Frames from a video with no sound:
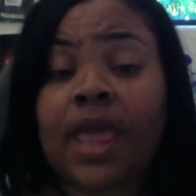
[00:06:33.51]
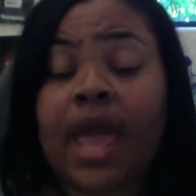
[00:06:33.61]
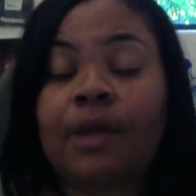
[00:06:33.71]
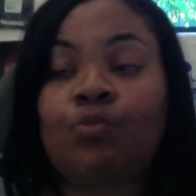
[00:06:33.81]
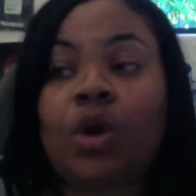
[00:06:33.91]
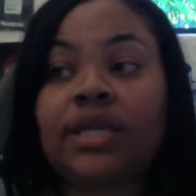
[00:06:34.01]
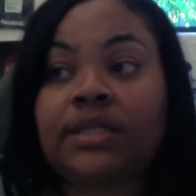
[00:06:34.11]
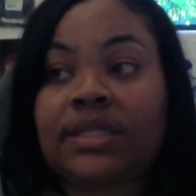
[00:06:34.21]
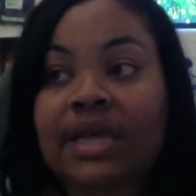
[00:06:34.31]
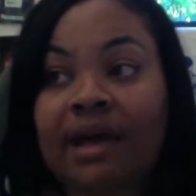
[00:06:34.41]
And what
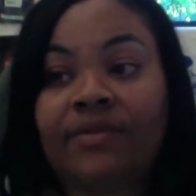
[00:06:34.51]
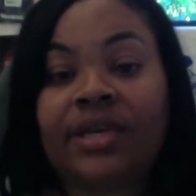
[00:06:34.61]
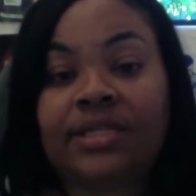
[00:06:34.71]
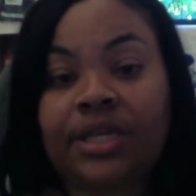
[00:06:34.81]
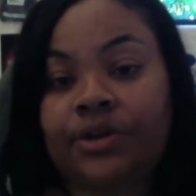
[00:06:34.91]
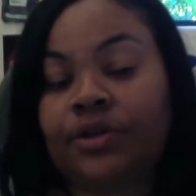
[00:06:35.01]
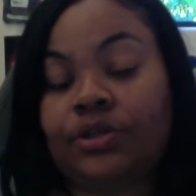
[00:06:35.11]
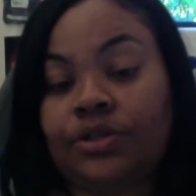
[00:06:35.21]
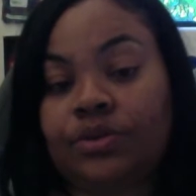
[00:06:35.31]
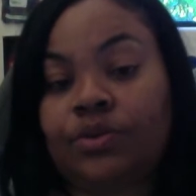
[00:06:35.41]
S.A.V.A is here to
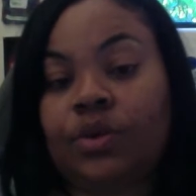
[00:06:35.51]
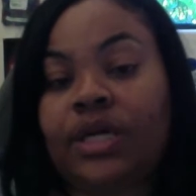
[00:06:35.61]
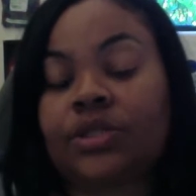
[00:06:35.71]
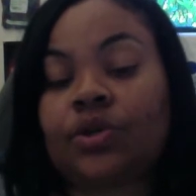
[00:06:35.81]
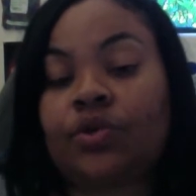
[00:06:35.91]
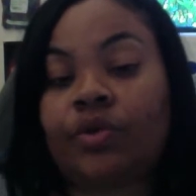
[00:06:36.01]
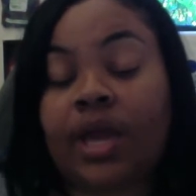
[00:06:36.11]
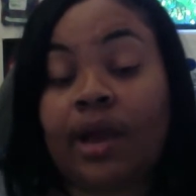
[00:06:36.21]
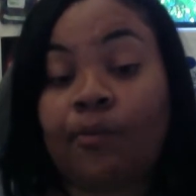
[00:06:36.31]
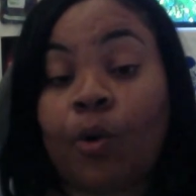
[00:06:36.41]
do is to
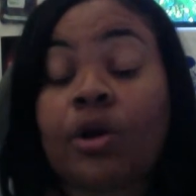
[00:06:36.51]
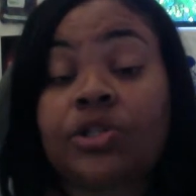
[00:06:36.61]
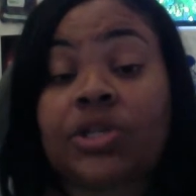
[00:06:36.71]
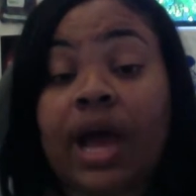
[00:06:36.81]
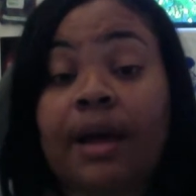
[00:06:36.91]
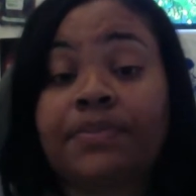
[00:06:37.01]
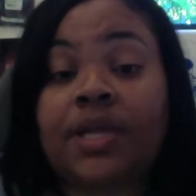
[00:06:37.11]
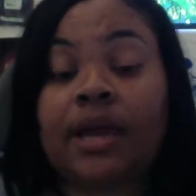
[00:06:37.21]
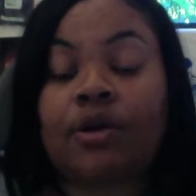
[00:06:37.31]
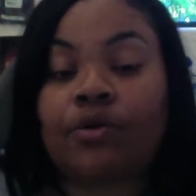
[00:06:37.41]
create workshops
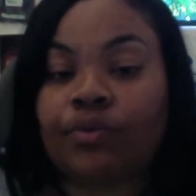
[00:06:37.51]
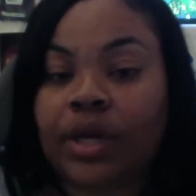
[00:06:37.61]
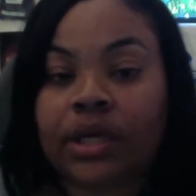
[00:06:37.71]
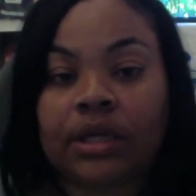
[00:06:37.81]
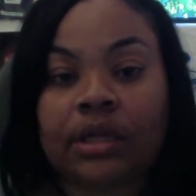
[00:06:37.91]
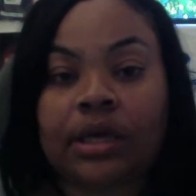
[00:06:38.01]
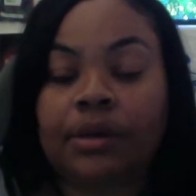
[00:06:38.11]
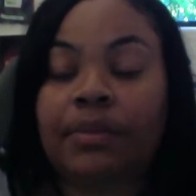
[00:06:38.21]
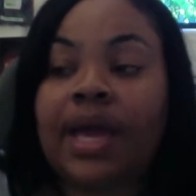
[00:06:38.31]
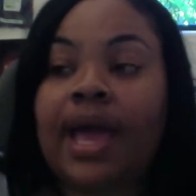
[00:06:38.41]
and
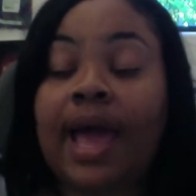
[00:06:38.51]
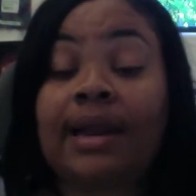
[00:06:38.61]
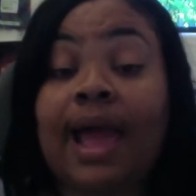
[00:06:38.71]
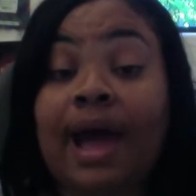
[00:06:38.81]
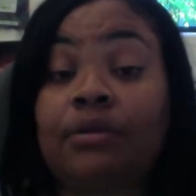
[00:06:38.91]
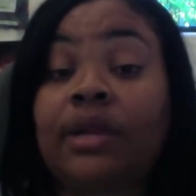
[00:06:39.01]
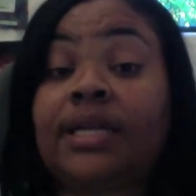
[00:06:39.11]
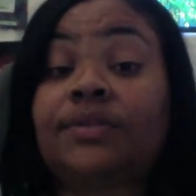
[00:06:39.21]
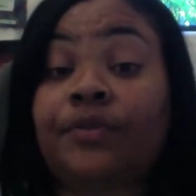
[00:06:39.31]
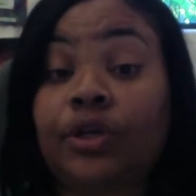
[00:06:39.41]
curriculum and
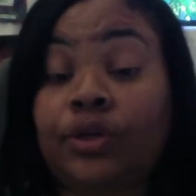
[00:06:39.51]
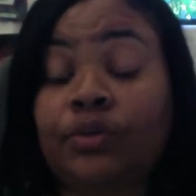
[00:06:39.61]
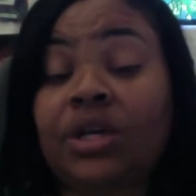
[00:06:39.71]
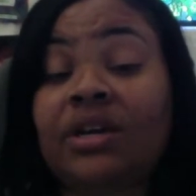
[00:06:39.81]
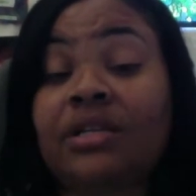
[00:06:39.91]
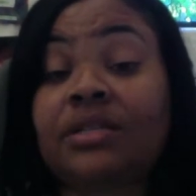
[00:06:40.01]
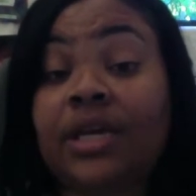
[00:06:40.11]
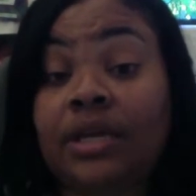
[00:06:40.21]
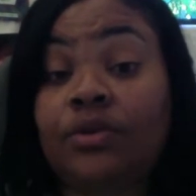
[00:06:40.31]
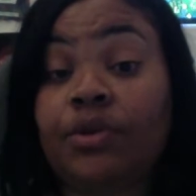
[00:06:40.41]
outlets for you to
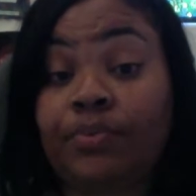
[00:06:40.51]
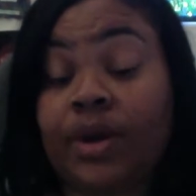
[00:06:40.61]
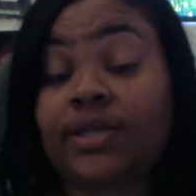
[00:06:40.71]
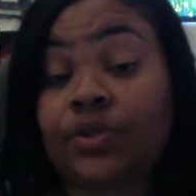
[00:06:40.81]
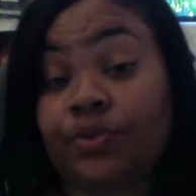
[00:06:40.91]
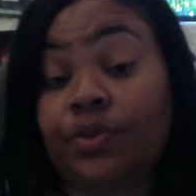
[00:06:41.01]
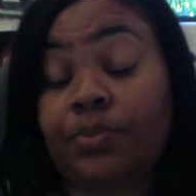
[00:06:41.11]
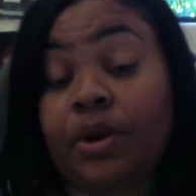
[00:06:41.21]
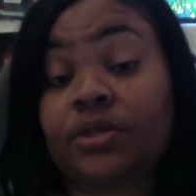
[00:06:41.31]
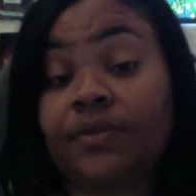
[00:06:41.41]
continue to press through
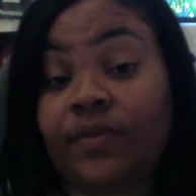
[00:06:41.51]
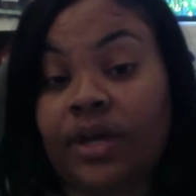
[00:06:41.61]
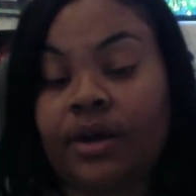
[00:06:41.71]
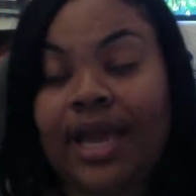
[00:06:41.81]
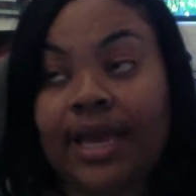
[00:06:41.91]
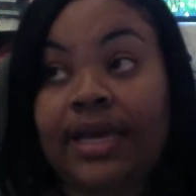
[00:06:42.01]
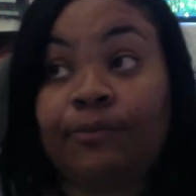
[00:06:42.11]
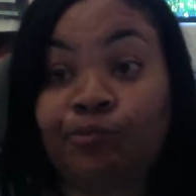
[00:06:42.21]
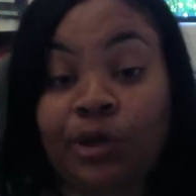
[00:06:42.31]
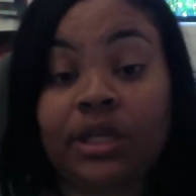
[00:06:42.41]
and persevere. It
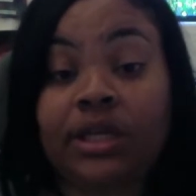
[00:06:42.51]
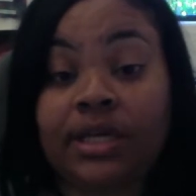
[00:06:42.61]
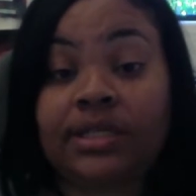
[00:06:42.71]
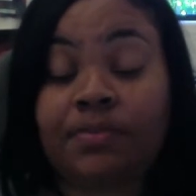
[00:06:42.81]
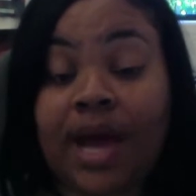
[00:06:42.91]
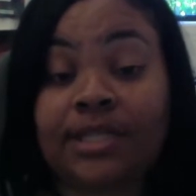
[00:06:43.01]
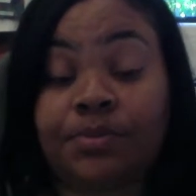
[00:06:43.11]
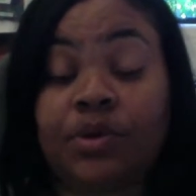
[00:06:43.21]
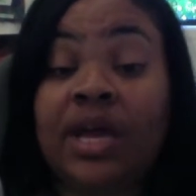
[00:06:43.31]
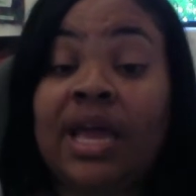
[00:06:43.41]
really is
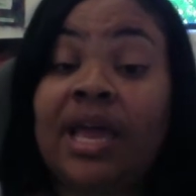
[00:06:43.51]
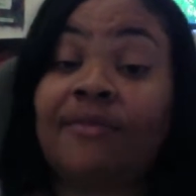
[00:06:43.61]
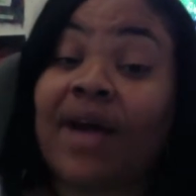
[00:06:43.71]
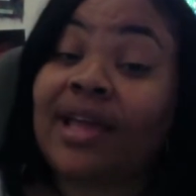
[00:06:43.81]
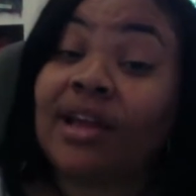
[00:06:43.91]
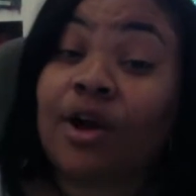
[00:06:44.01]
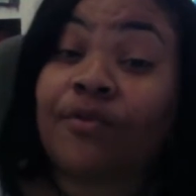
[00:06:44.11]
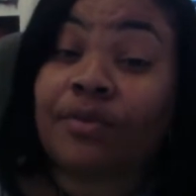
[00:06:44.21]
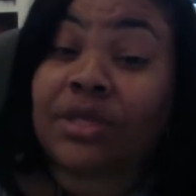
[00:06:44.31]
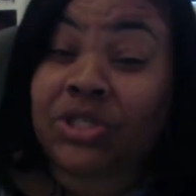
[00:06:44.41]
possible. If I can go
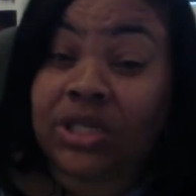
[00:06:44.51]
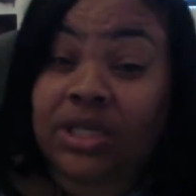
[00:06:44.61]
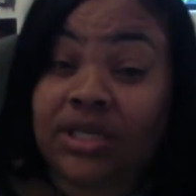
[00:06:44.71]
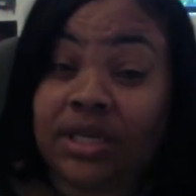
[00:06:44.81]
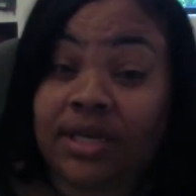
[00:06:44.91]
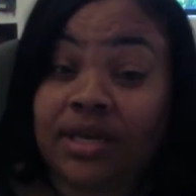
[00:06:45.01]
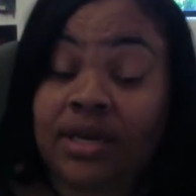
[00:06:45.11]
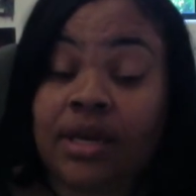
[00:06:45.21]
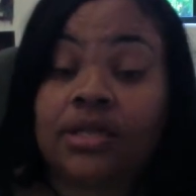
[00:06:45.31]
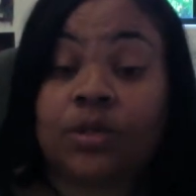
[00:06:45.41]
from a GED
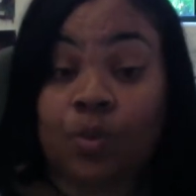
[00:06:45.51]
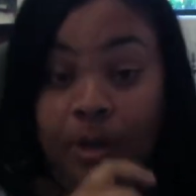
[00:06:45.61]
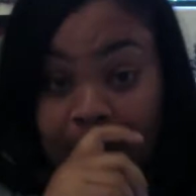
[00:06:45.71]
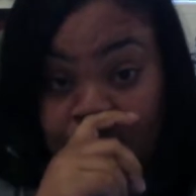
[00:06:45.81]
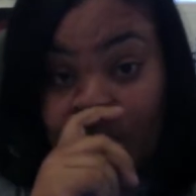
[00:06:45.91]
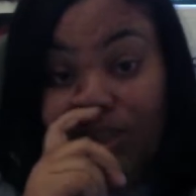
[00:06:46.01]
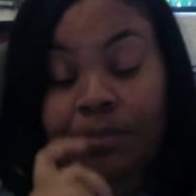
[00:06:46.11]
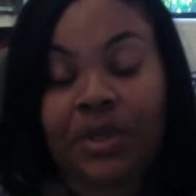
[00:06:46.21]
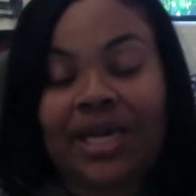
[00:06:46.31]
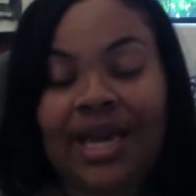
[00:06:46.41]
to working towards
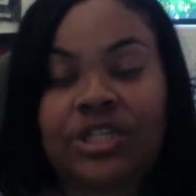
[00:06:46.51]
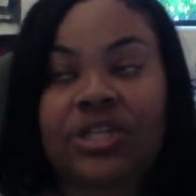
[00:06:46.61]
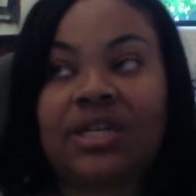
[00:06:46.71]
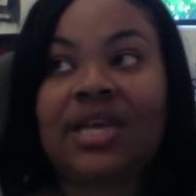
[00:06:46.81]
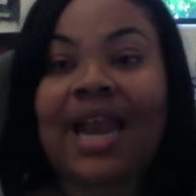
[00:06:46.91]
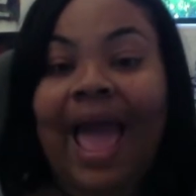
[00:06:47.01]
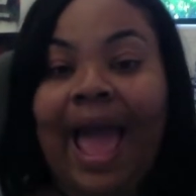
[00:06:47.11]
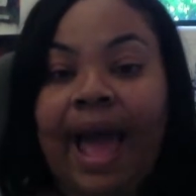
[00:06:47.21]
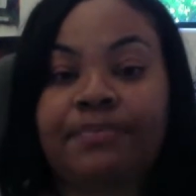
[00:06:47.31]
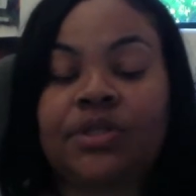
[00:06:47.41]
a PhD, then
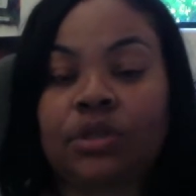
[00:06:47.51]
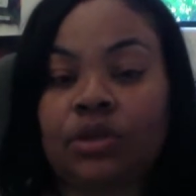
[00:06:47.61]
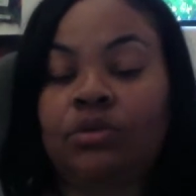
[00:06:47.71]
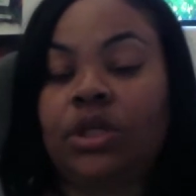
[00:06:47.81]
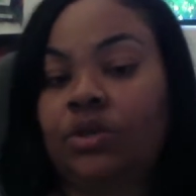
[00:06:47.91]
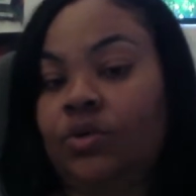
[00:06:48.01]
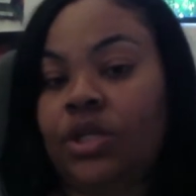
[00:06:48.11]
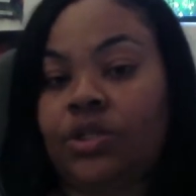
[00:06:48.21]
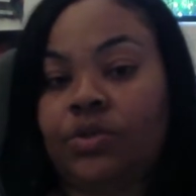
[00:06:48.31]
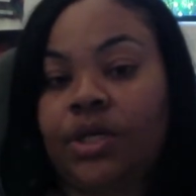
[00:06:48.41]
absolutely you
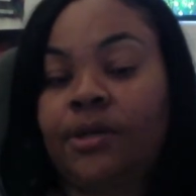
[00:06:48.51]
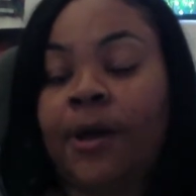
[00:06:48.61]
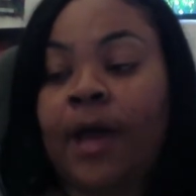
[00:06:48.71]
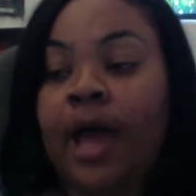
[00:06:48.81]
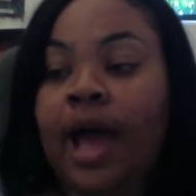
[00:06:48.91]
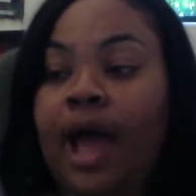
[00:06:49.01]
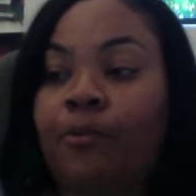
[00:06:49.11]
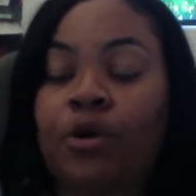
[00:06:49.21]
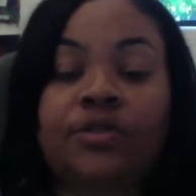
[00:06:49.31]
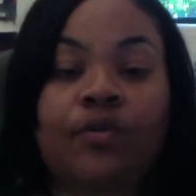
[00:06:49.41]
can do it.
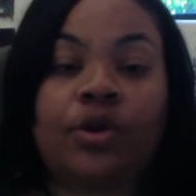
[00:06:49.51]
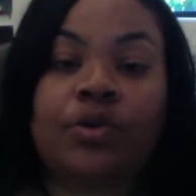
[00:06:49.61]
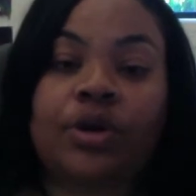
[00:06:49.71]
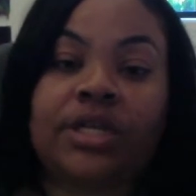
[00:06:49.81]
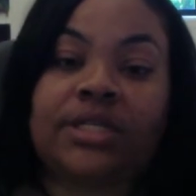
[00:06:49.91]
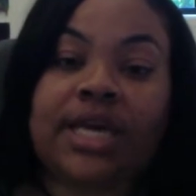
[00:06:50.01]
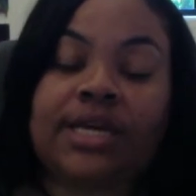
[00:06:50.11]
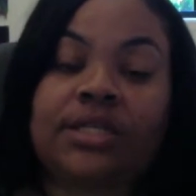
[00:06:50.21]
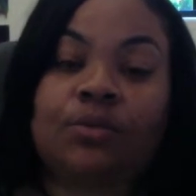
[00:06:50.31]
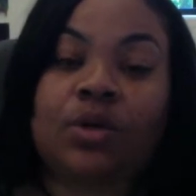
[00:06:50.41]
I worked for an
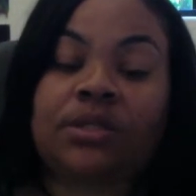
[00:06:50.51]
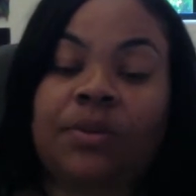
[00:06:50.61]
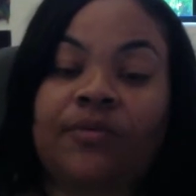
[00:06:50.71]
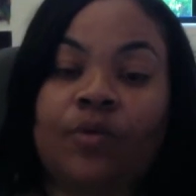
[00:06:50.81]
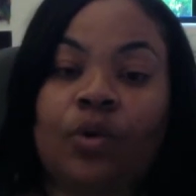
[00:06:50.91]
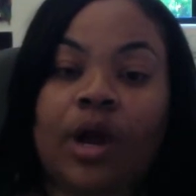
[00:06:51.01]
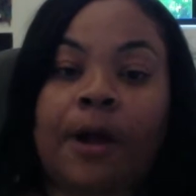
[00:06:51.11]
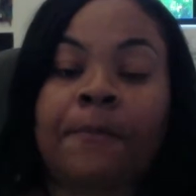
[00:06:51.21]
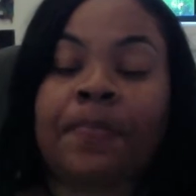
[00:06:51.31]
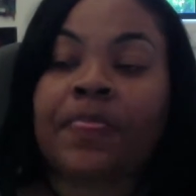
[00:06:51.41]
organization once
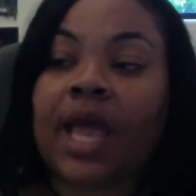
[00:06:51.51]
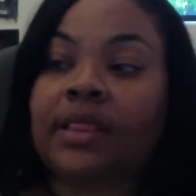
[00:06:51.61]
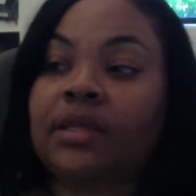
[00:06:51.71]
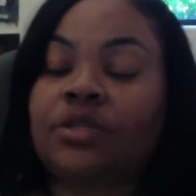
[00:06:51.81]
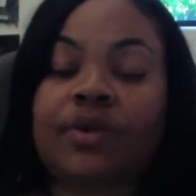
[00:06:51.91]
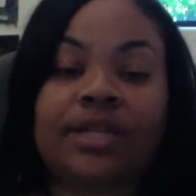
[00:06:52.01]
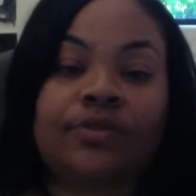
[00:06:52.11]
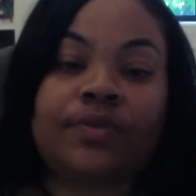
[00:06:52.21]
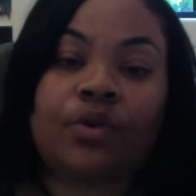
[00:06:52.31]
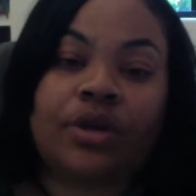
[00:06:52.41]
before, and the director
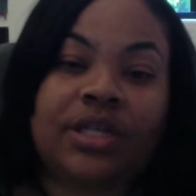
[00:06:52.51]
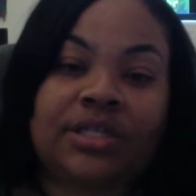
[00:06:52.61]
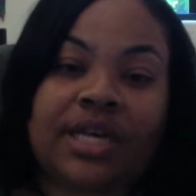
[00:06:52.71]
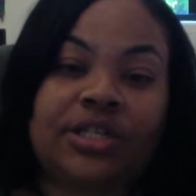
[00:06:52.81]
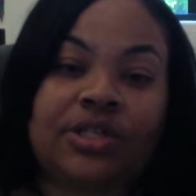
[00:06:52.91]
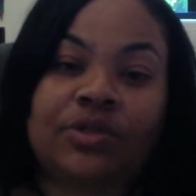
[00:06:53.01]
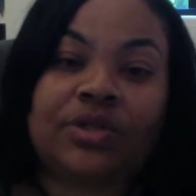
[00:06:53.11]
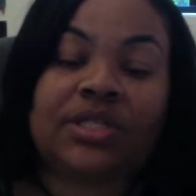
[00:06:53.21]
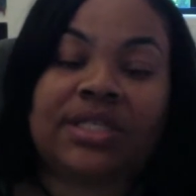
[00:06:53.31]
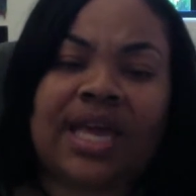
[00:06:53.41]
of the organization
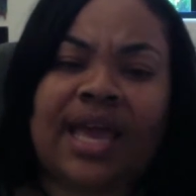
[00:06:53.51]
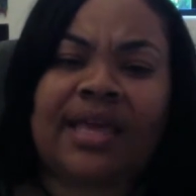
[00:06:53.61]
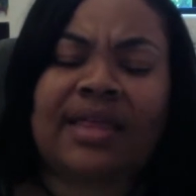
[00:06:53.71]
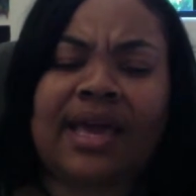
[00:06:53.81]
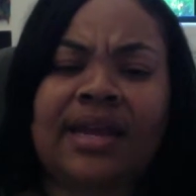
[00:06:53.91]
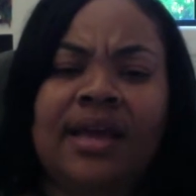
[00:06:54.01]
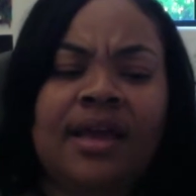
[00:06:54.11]
used to say that